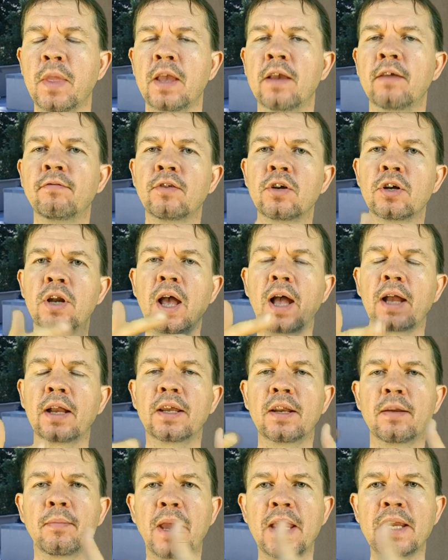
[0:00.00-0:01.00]
If you're not
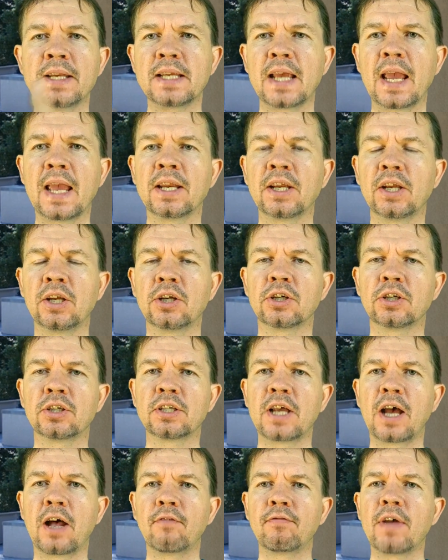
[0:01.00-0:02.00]
going to maintain it
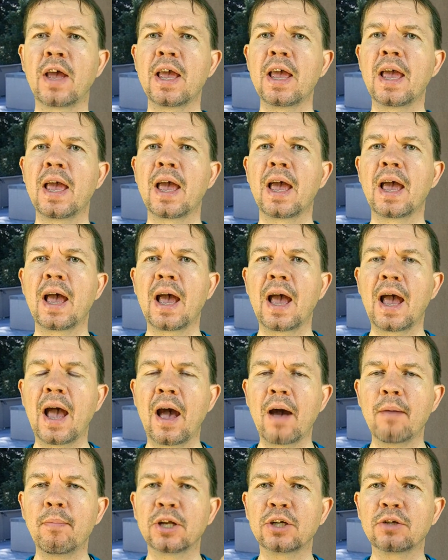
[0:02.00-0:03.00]
yourself,
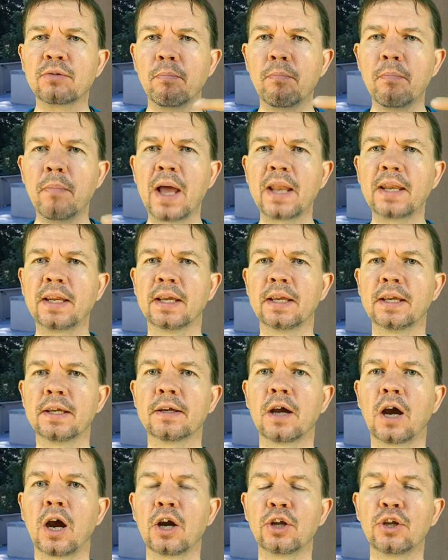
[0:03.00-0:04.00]
how much money
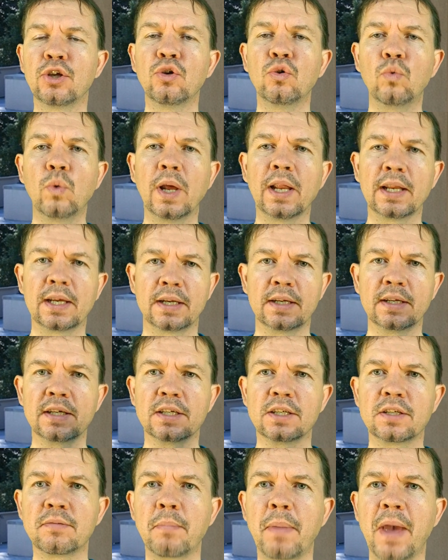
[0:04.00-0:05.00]
are you willing
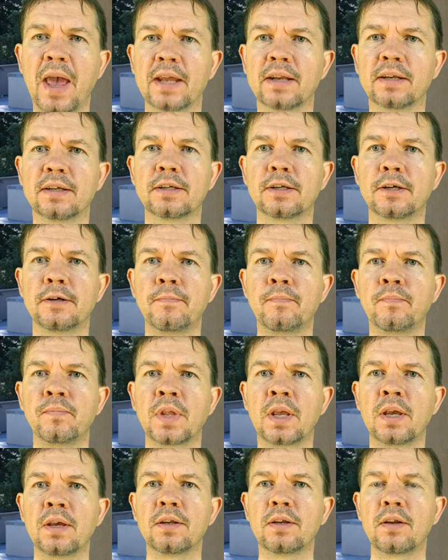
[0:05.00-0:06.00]
to spend
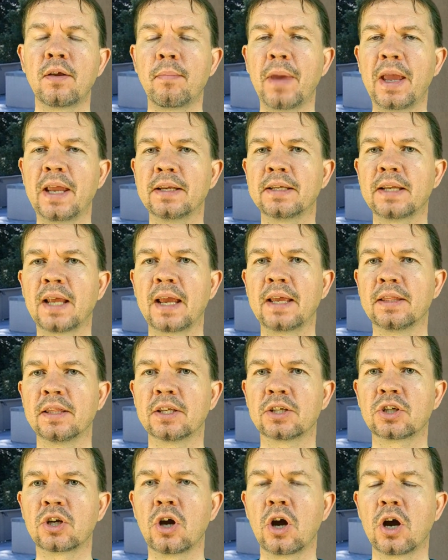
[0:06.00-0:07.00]
to maintain
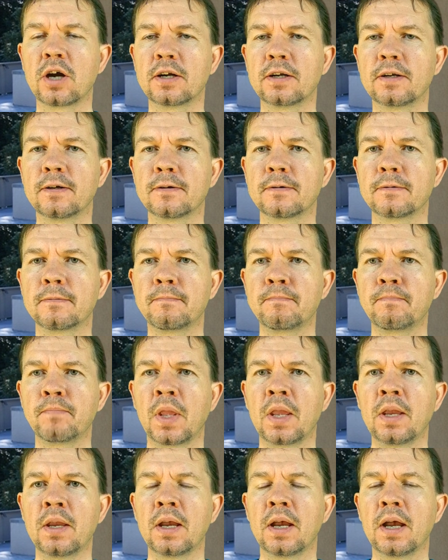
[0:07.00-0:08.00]
this garden?
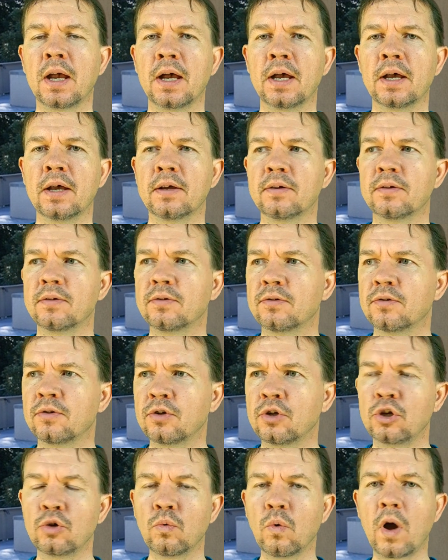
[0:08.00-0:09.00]
Do
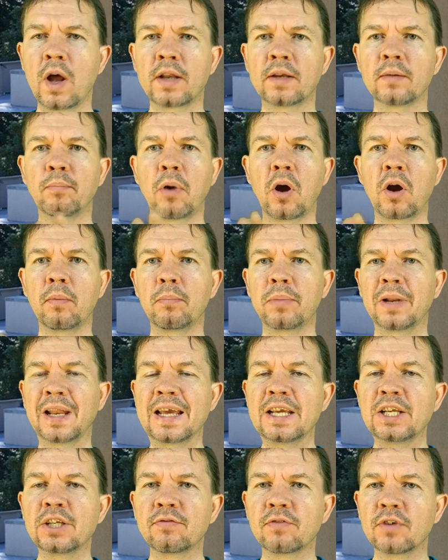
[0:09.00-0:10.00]
you want a
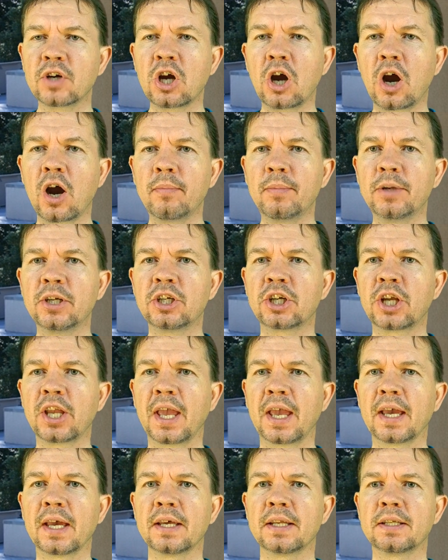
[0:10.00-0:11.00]
place for garbage
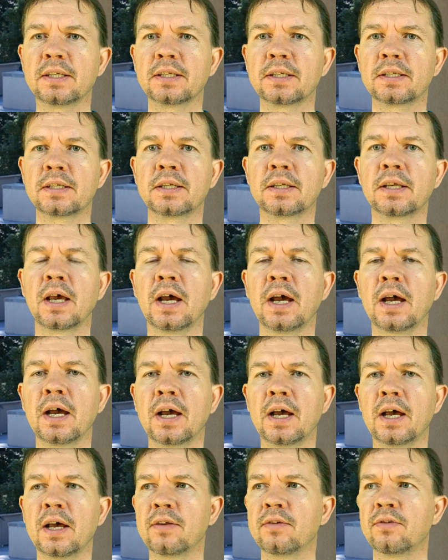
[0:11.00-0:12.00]
cans?
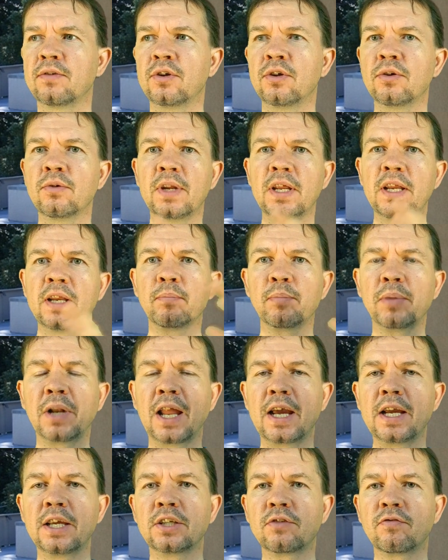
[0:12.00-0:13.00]
Do you need a
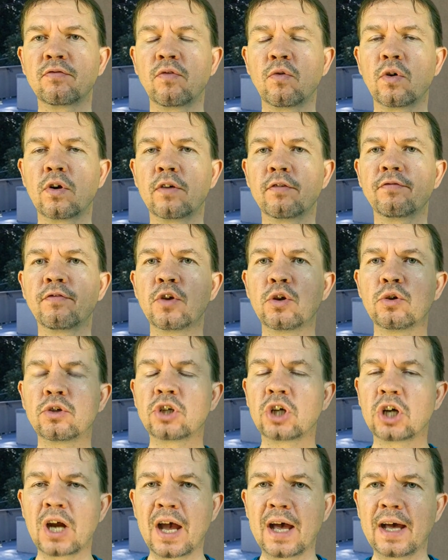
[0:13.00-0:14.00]
place for a
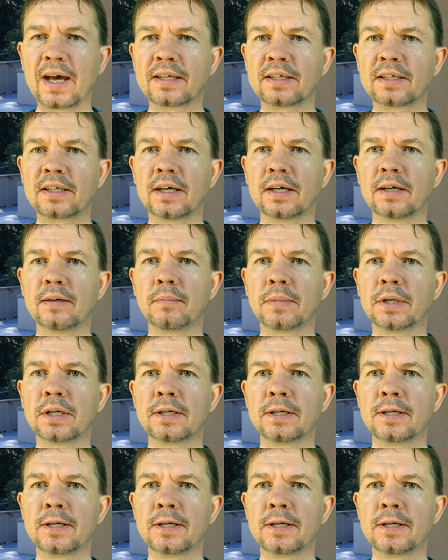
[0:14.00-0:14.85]
future hot tub?